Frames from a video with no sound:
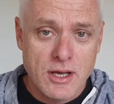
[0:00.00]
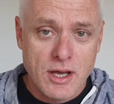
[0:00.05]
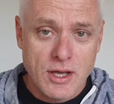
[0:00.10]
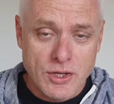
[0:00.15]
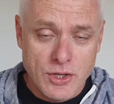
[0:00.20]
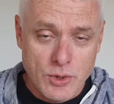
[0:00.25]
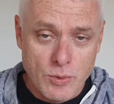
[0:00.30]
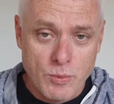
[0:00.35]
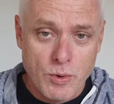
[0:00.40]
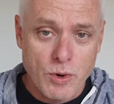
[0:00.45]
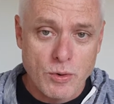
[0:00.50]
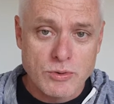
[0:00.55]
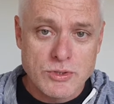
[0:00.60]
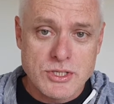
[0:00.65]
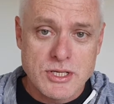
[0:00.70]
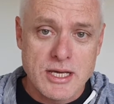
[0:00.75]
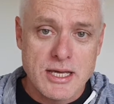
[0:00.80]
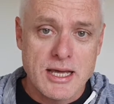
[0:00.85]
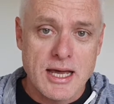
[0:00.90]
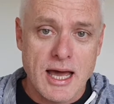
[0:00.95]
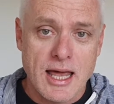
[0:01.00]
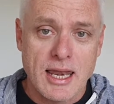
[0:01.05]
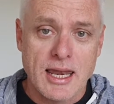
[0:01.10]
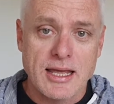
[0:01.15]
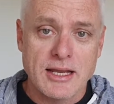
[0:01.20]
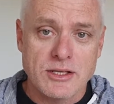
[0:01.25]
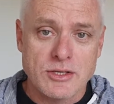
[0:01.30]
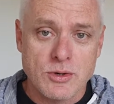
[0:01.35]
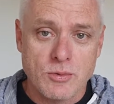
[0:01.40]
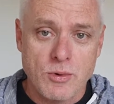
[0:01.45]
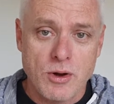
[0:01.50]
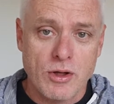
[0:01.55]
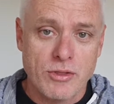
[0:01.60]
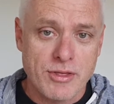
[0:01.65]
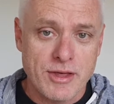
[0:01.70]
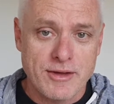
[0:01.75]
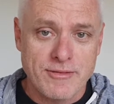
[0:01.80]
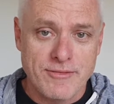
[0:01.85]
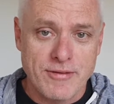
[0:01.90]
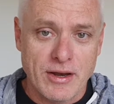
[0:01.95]
you will see a link to
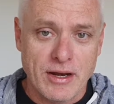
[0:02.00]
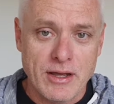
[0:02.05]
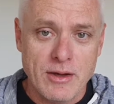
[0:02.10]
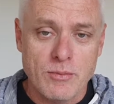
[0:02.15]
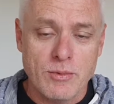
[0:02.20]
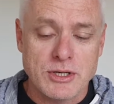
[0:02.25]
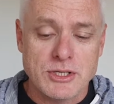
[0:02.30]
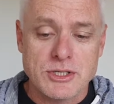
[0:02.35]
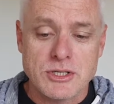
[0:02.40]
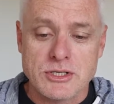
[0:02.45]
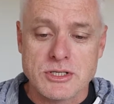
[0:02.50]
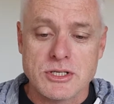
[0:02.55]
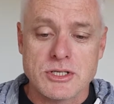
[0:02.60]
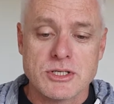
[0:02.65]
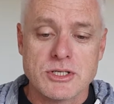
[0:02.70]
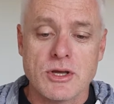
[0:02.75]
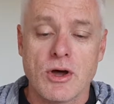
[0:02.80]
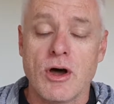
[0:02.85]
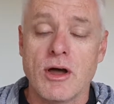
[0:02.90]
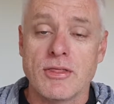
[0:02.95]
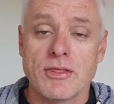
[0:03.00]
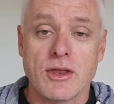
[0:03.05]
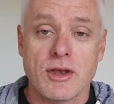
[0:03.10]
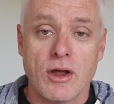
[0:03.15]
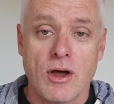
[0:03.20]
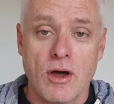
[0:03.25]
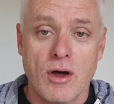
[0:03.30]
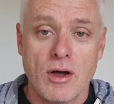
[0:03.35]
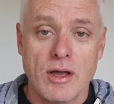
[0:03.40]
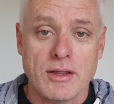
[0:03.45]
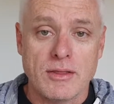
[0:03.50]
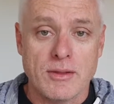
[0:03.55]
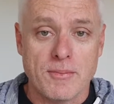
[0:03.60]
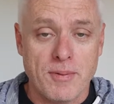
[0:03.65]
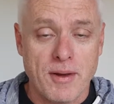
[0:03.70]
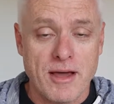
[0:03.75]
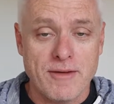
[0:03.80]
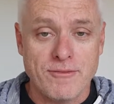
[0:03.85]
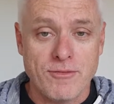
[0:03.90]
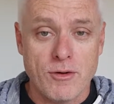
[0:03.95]
Wealthy Affiliate, which is the
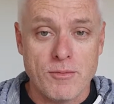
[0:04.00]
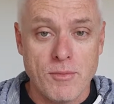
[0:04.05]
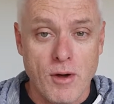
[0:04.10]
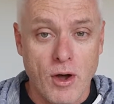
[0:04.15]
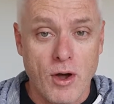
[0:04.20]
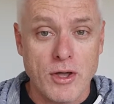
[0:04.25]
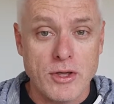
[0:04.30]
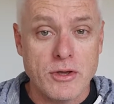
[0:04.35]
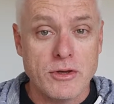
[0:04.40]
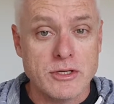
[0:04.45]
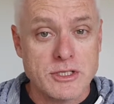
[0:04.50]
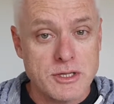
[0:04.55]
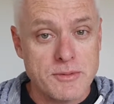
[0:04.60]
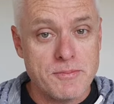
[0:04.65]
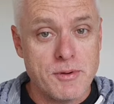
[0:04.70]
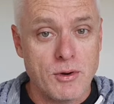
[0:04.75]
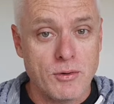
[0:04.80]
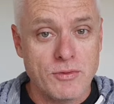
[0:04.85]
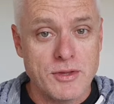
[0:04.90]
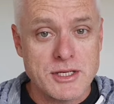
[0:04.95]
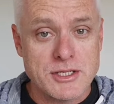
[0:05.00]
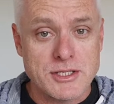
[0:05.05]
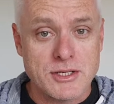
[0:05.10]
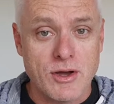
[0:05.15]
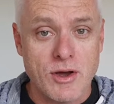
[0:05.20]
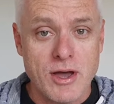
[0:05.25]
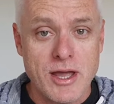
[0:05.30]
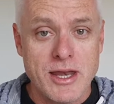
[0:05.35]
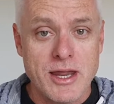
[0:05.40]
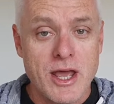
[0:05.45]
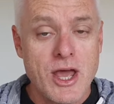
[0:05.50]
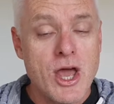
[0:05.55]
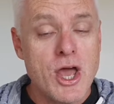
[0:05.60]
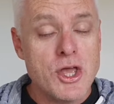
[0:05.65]
platform I use to build this site.